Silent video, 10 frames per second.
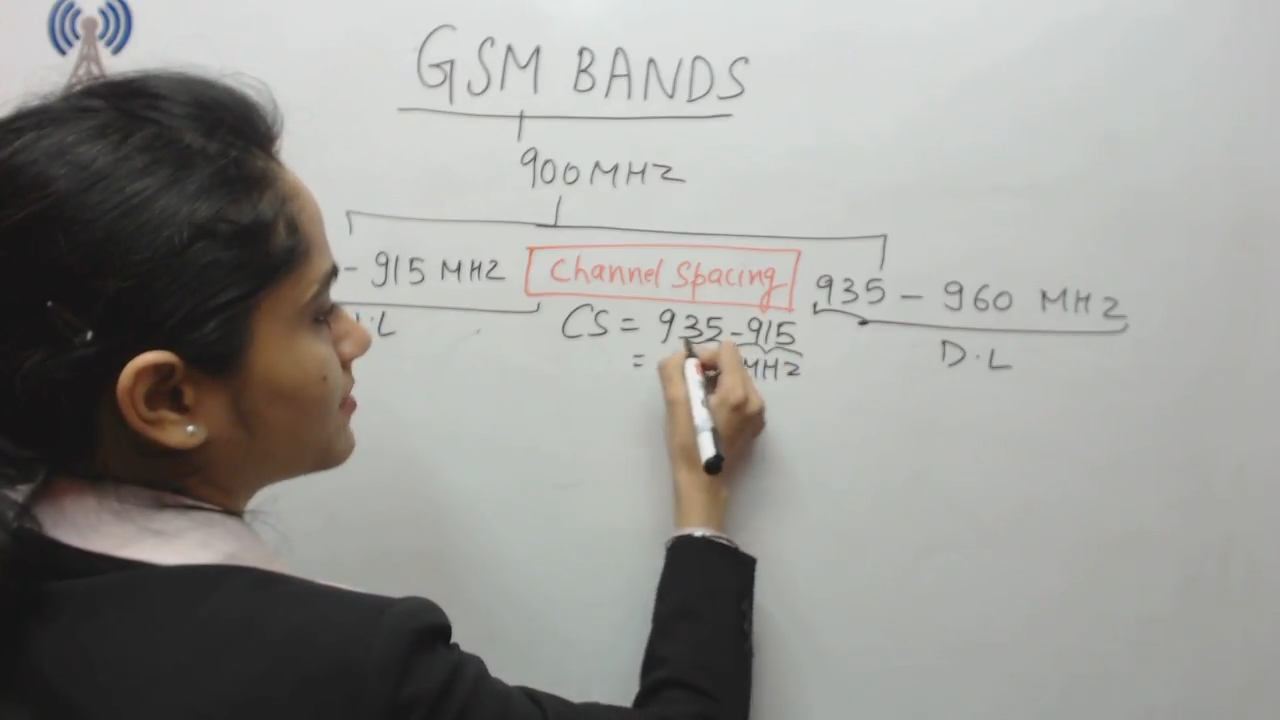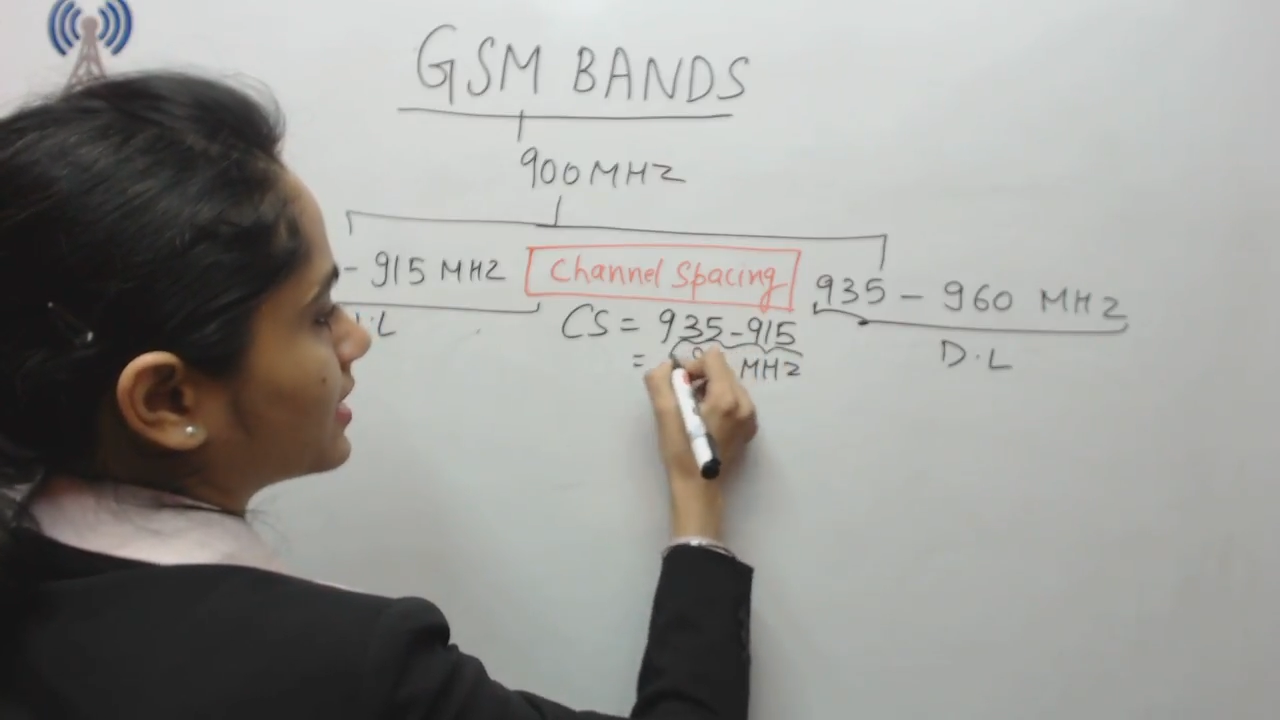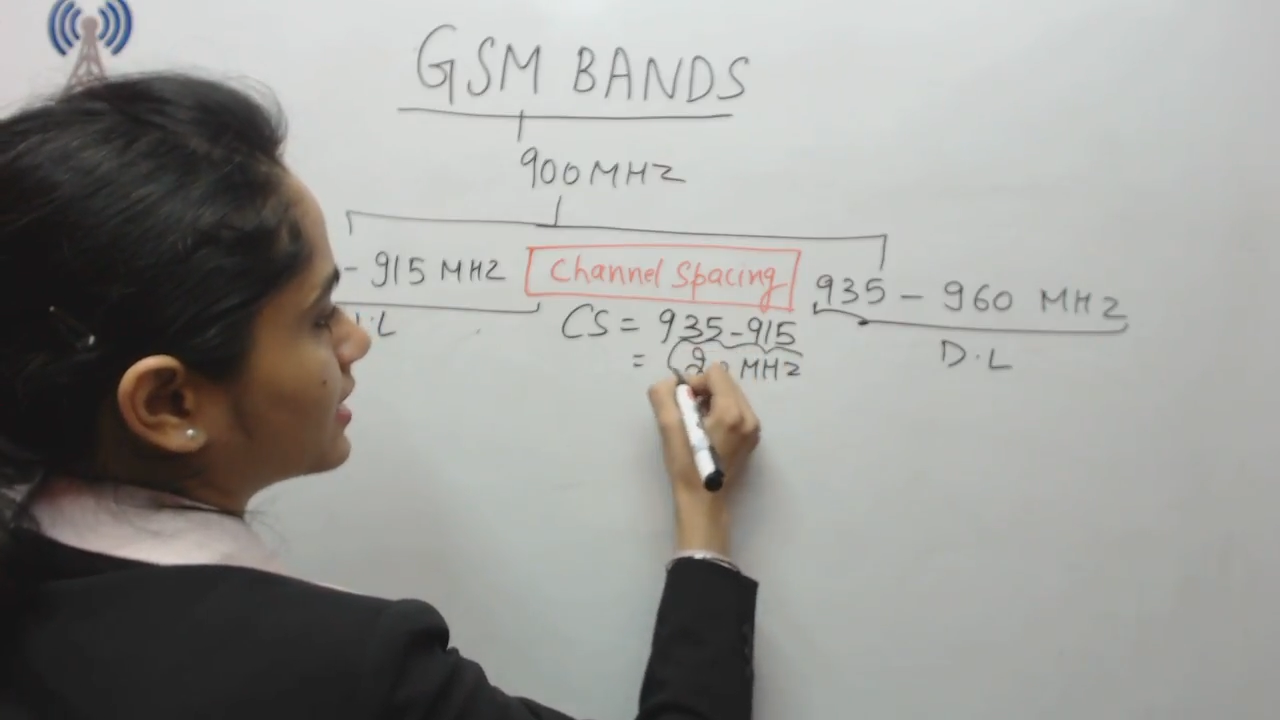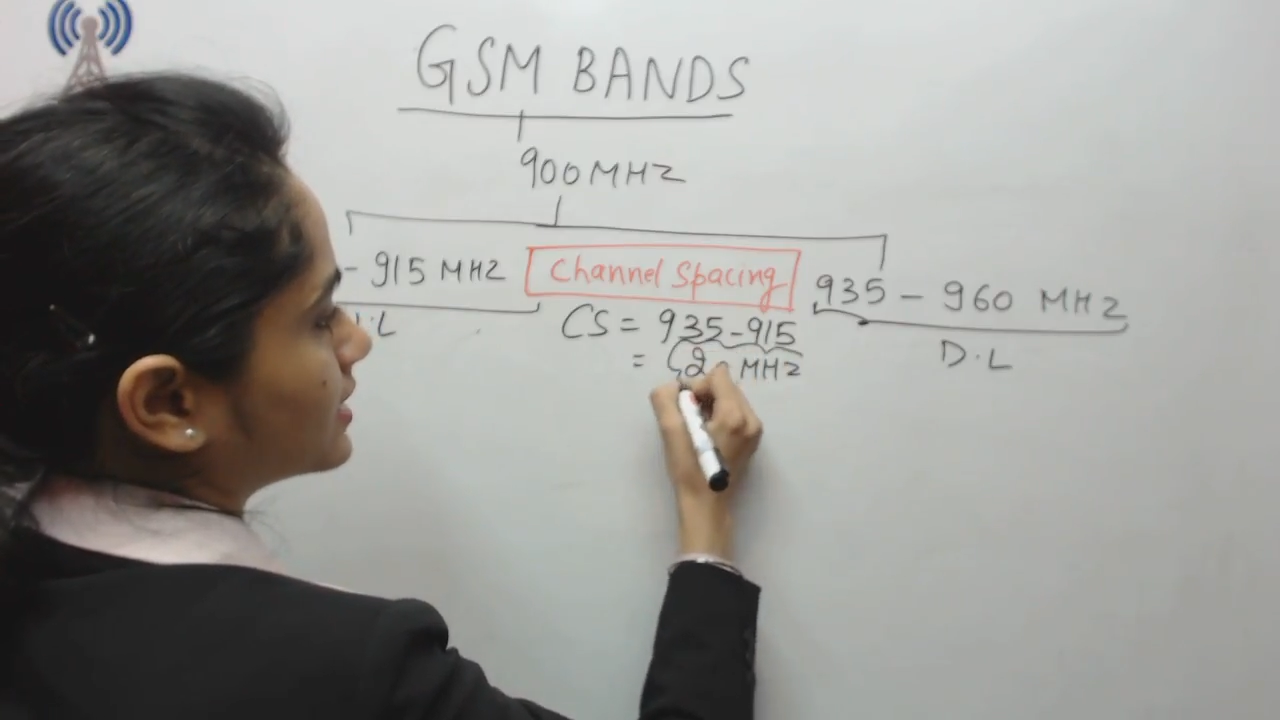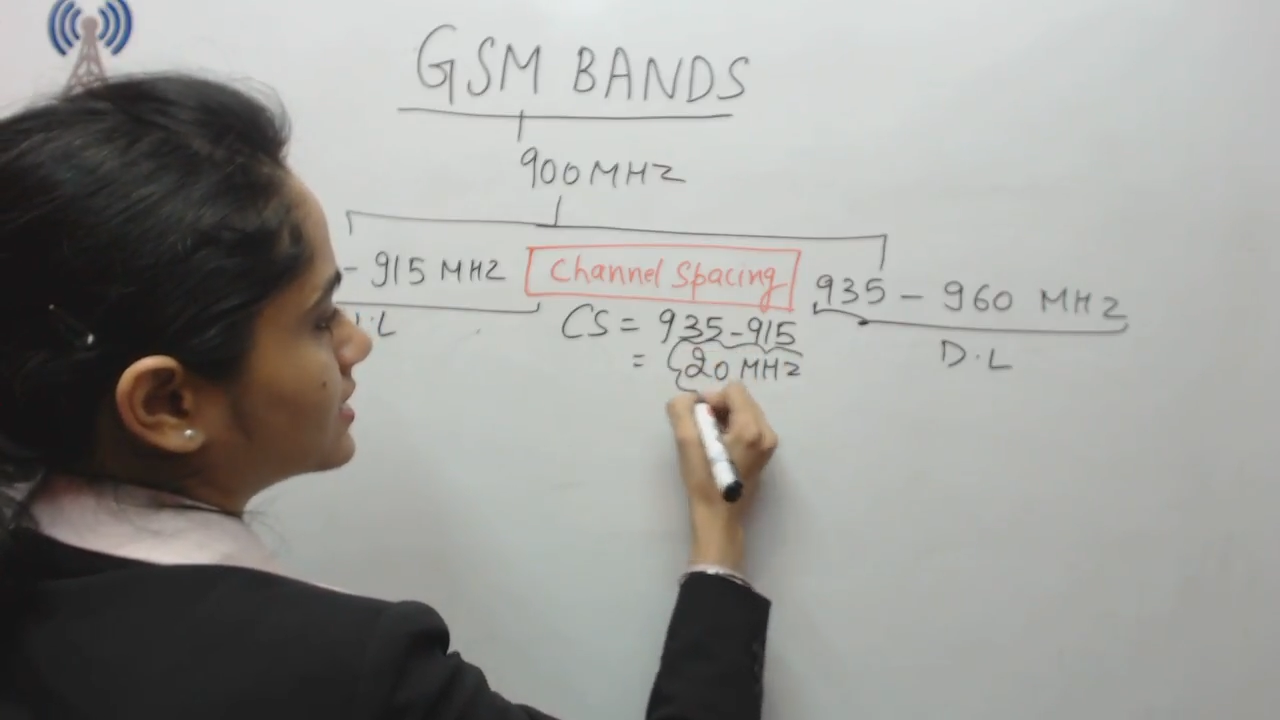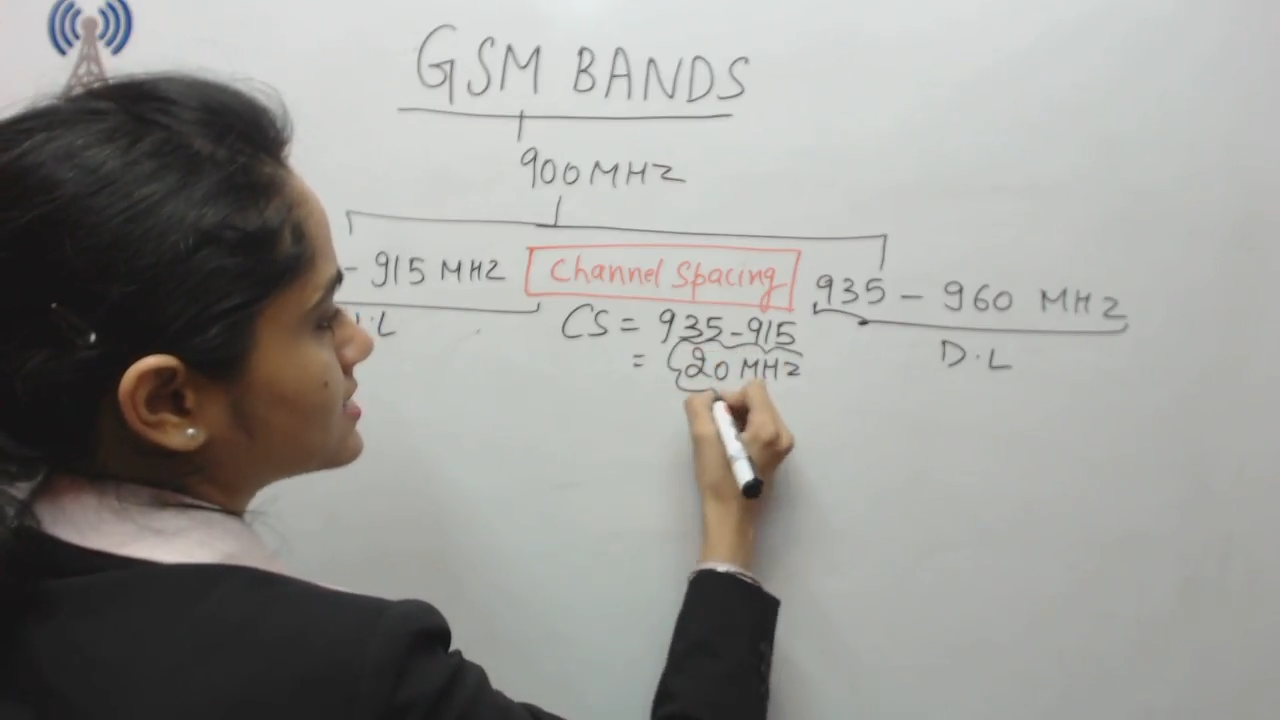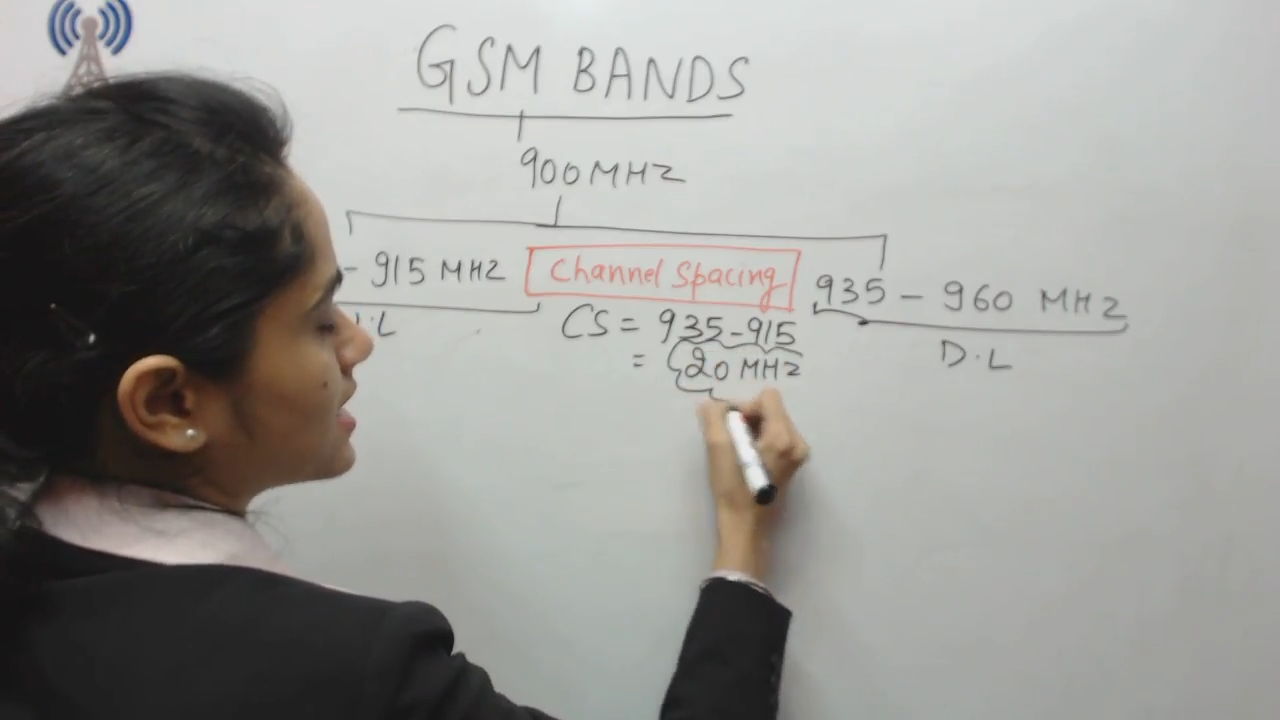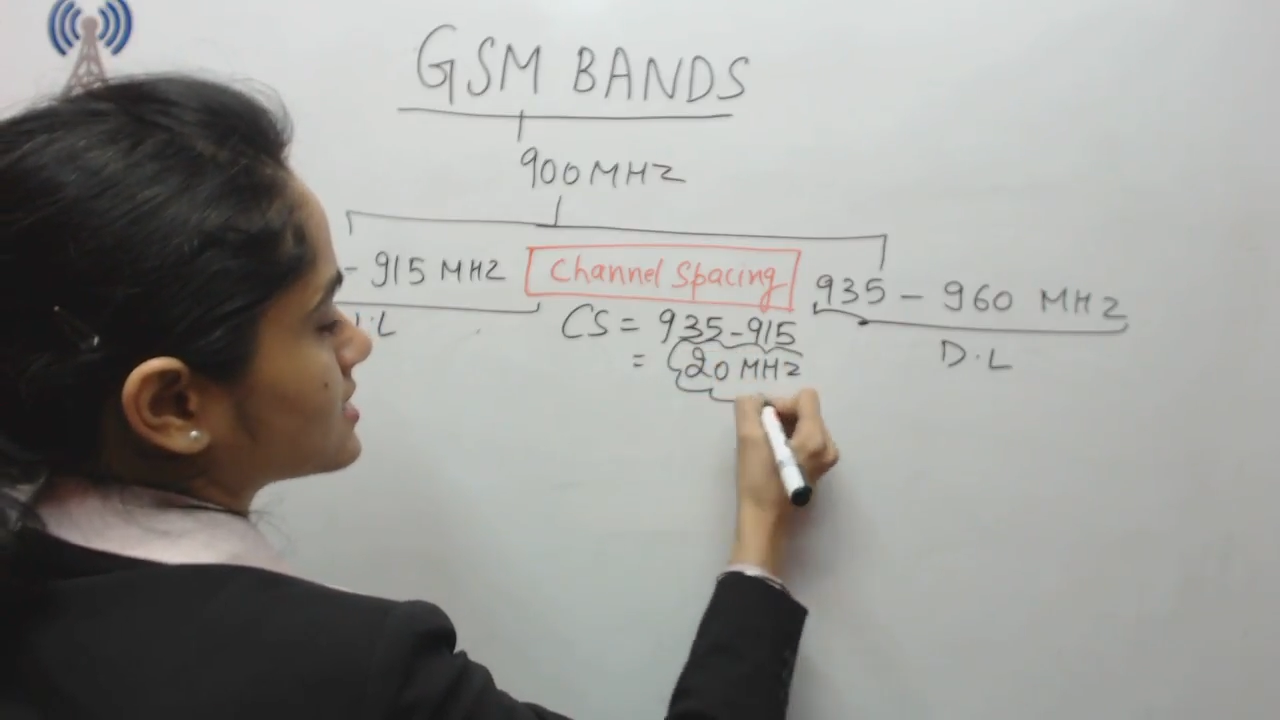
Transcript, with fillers: megahertz